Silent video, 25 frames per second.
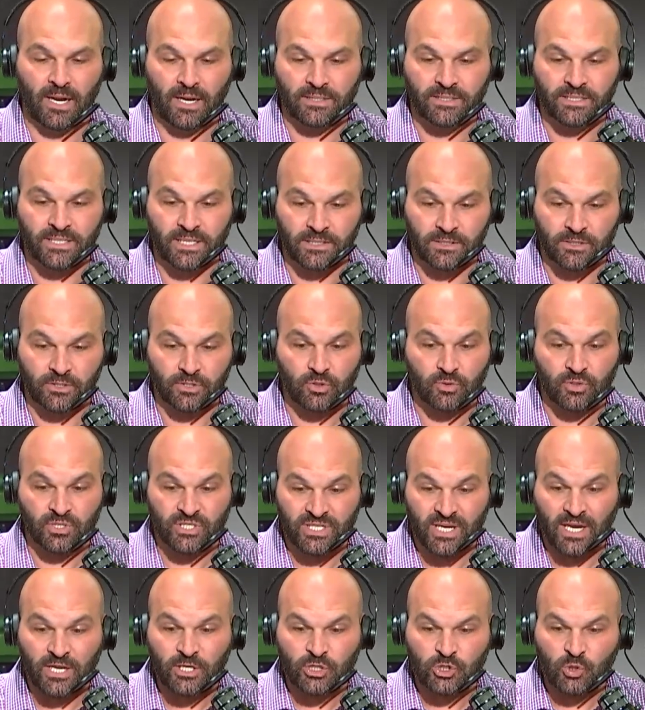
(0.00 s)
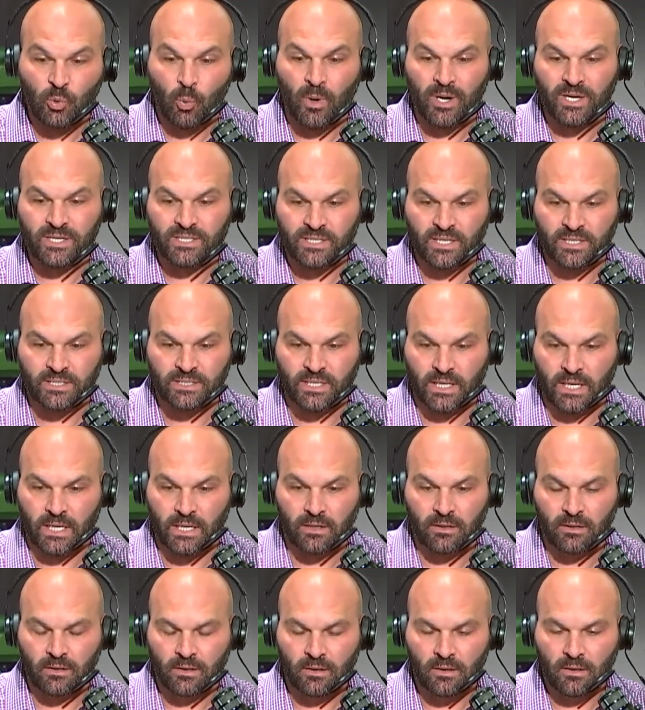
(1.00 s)
nine season. So since twenty
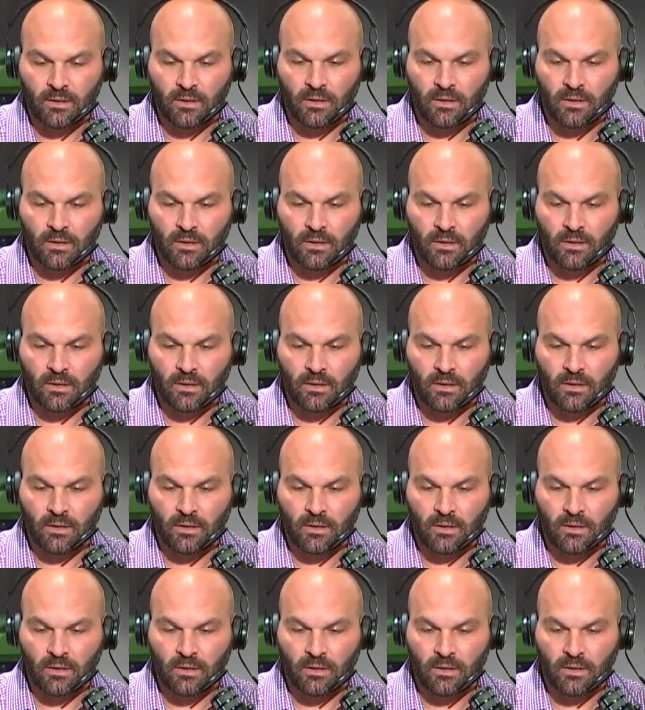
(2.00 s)
sixteen,